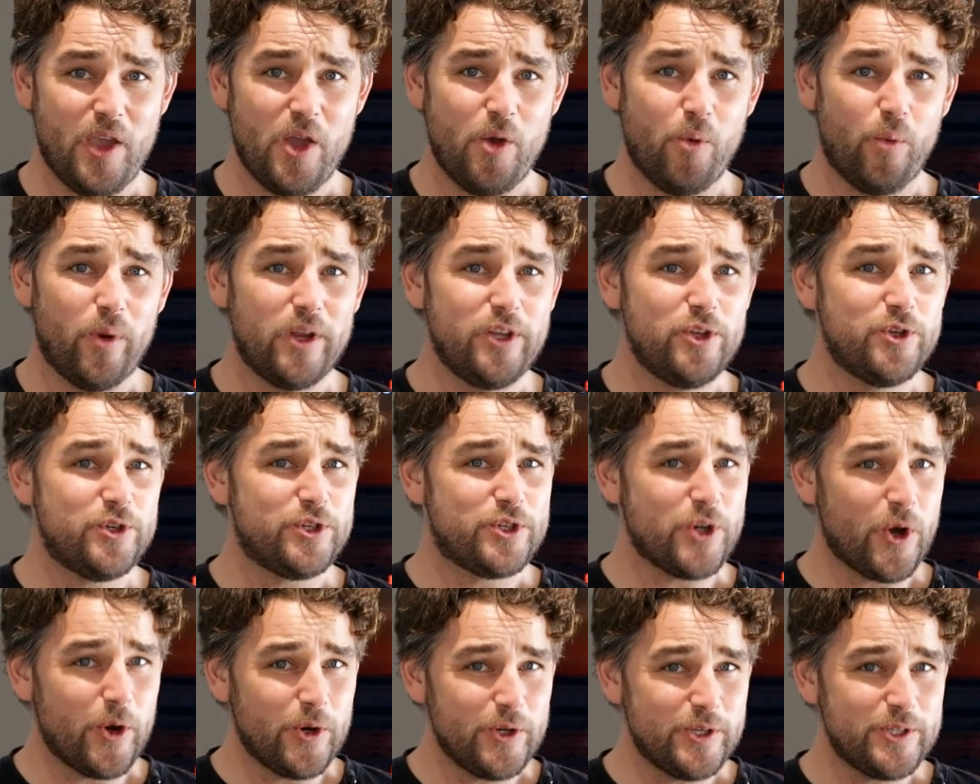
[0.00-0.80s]
When you
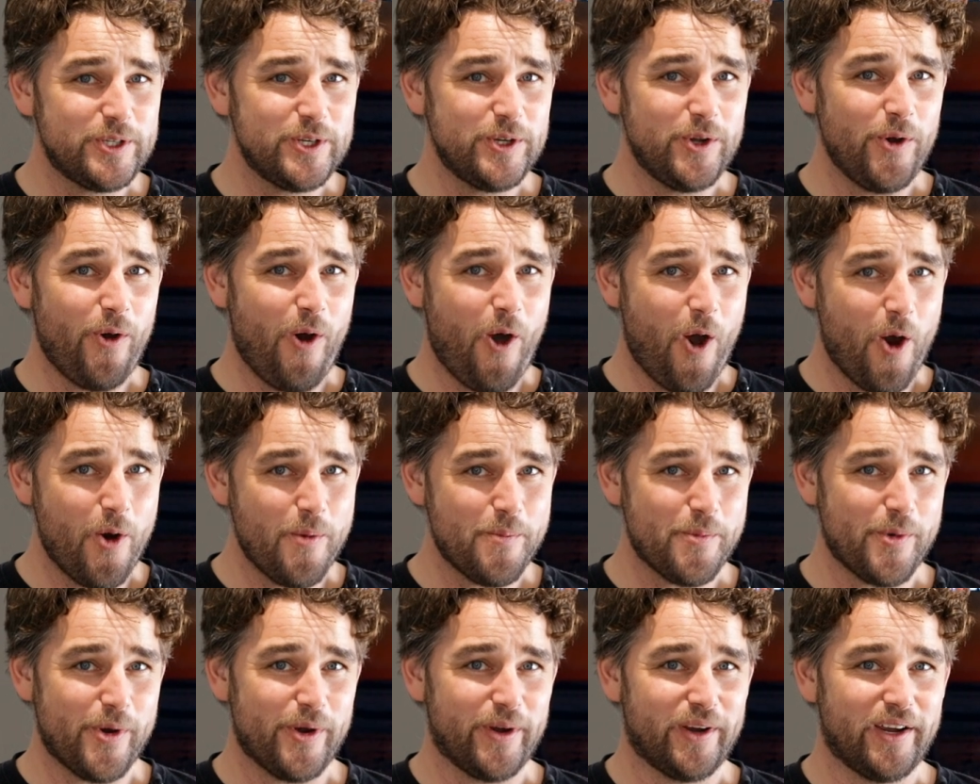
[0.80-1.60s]
don't do your
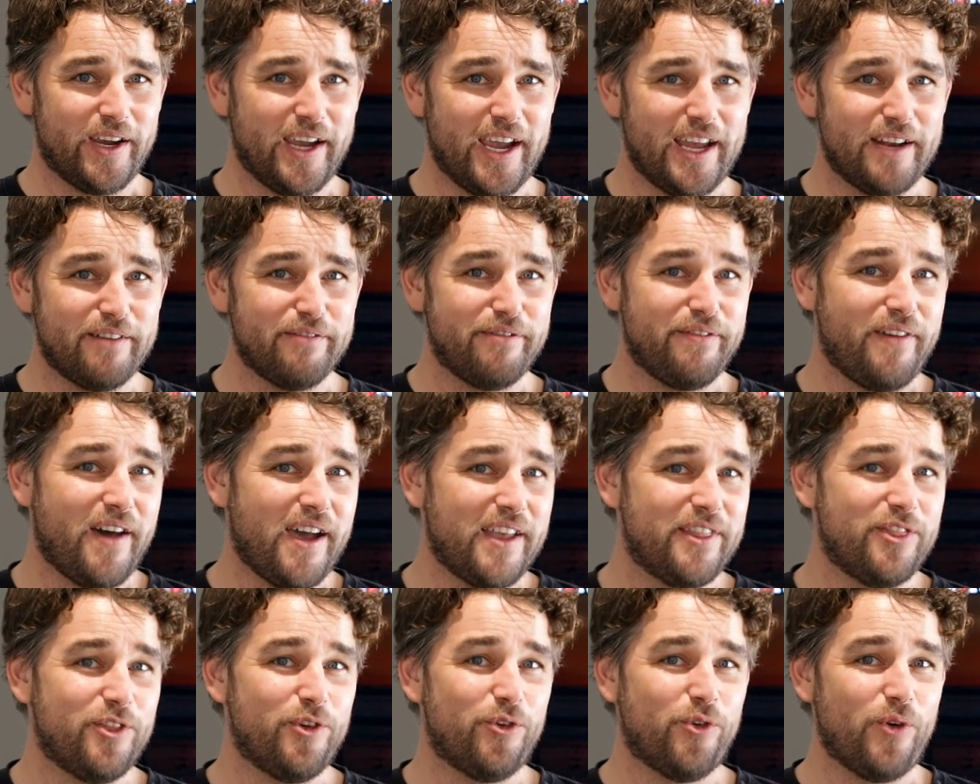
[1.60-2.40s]
homework and
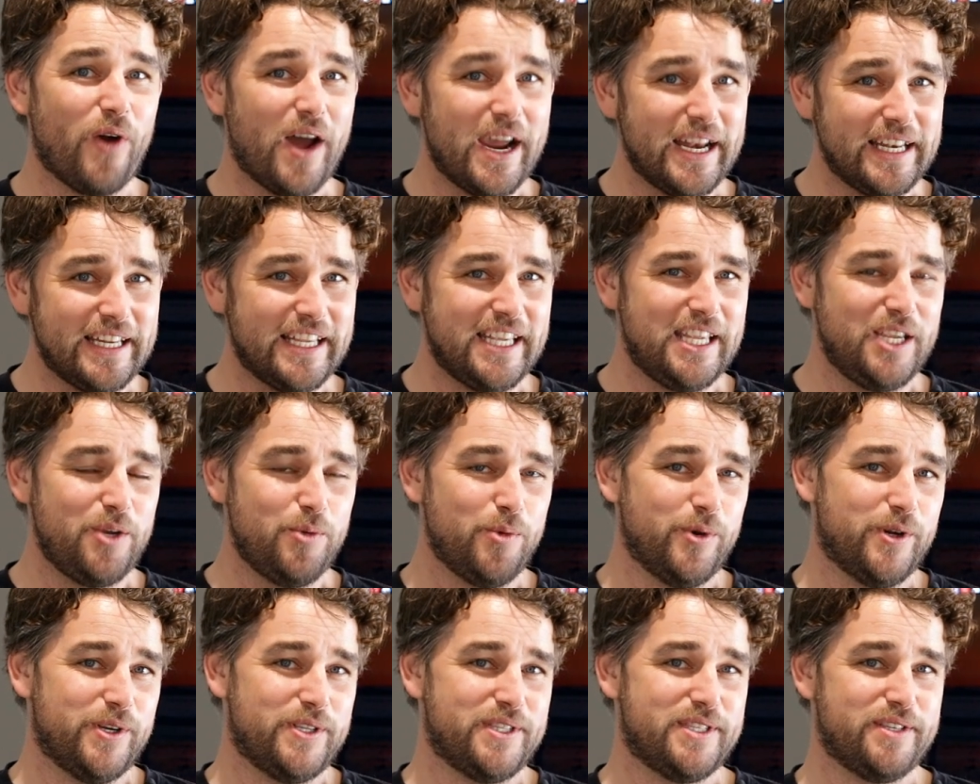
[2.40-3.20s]
find the right
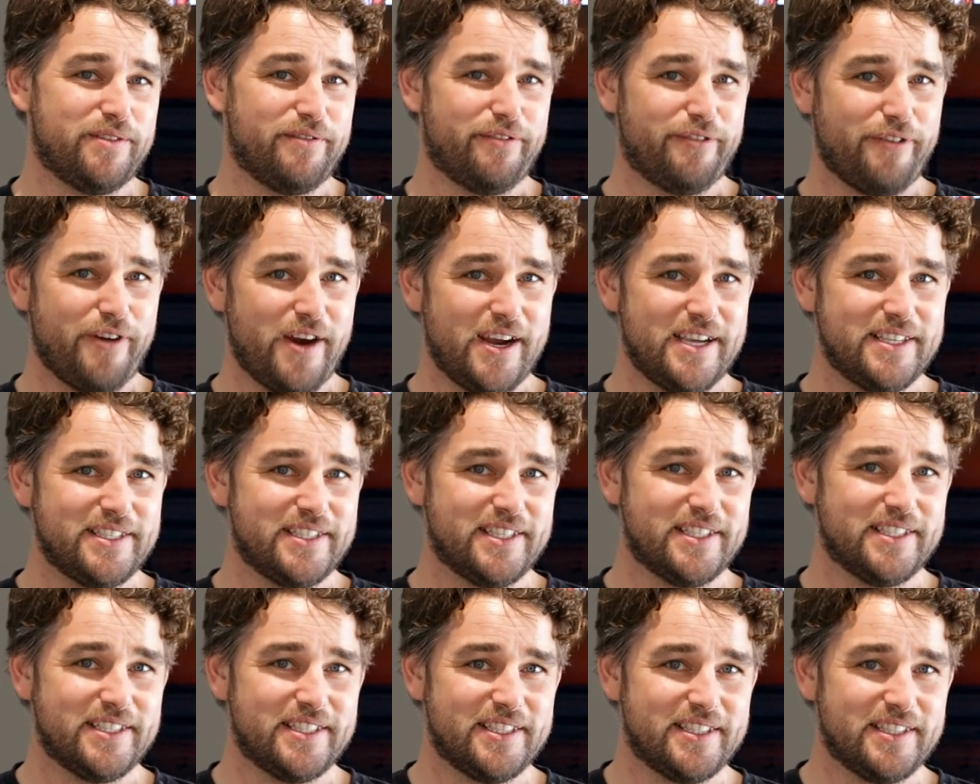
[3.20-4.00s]
keywords and
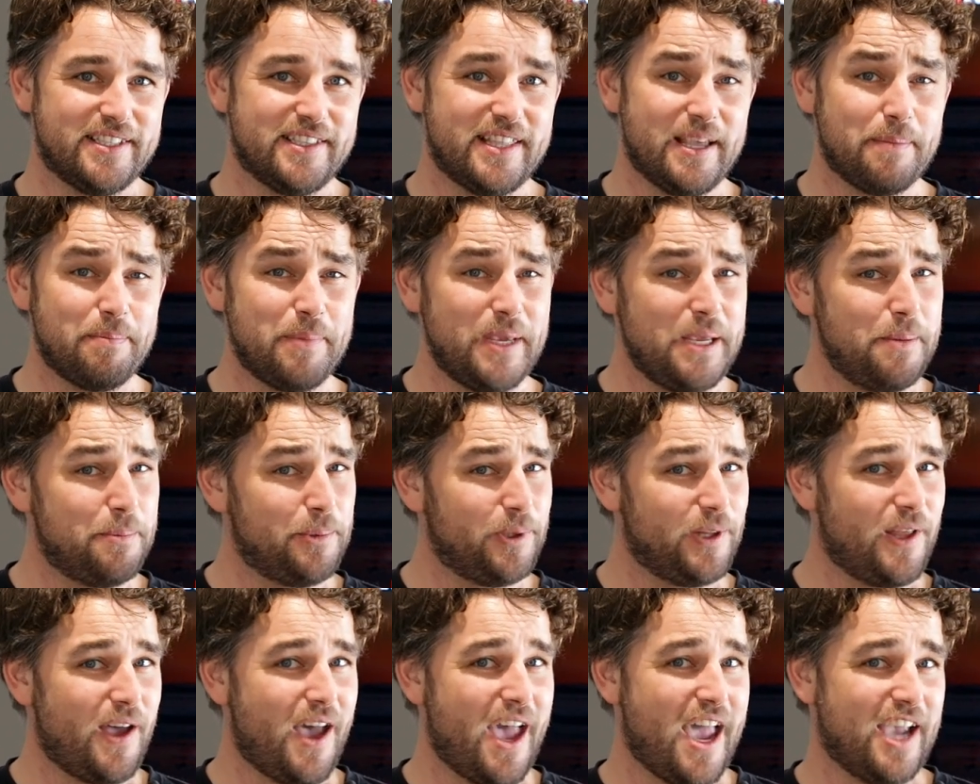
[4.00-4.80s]
phrases that
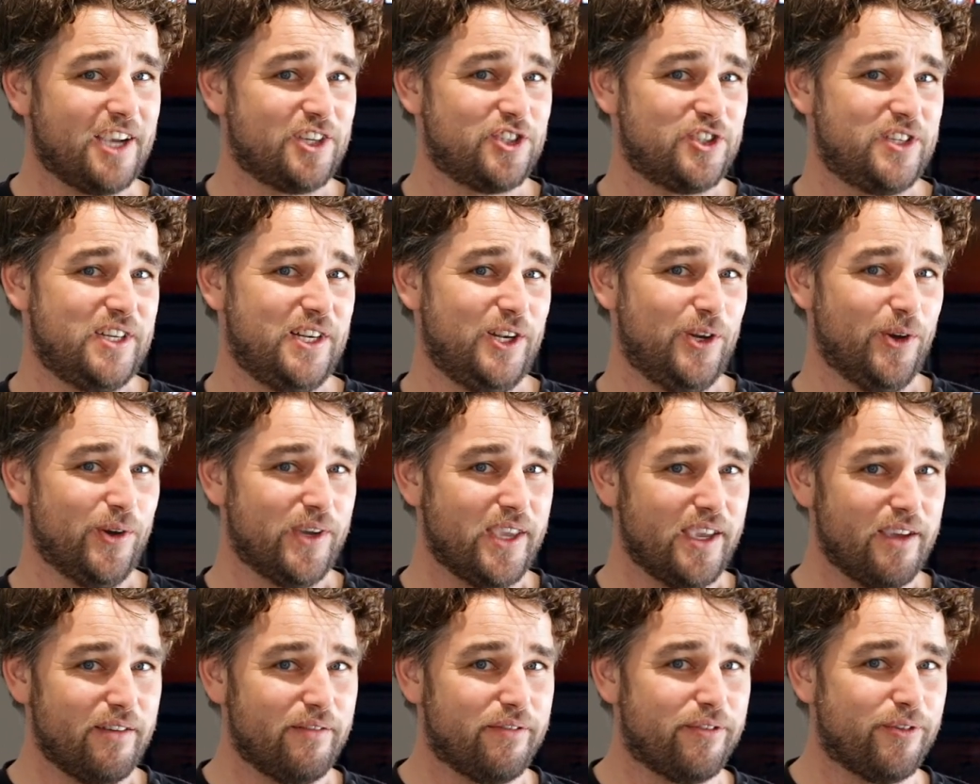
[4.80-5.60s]
people are actually looking